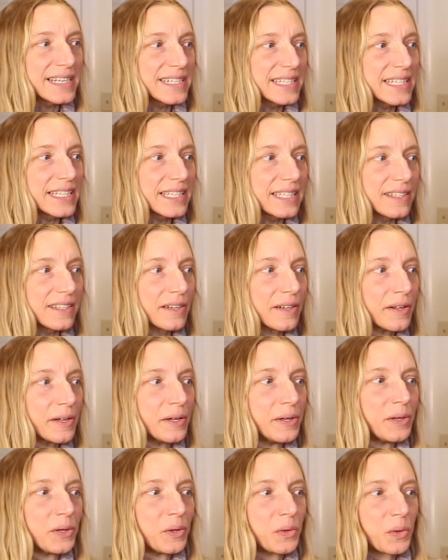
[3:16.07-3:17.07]
did
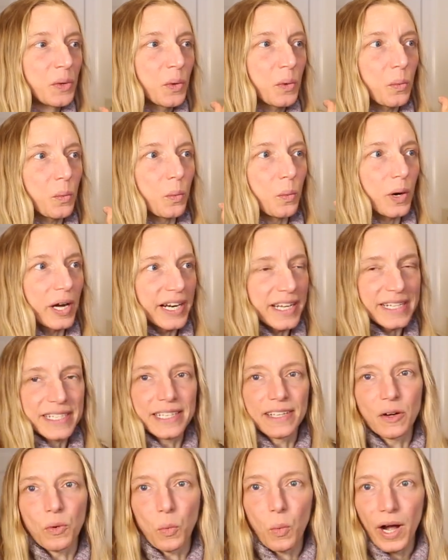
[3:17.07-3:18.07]
what I
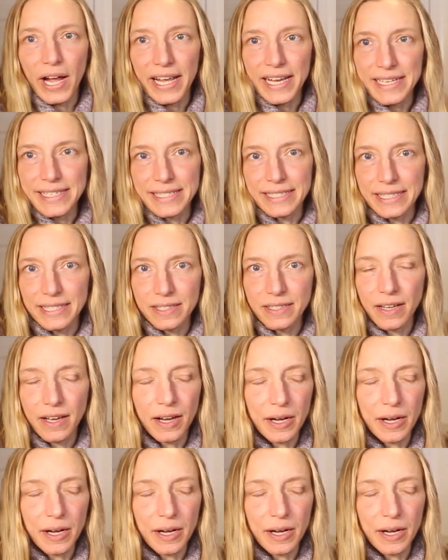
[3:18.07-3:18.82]
did and why I did it.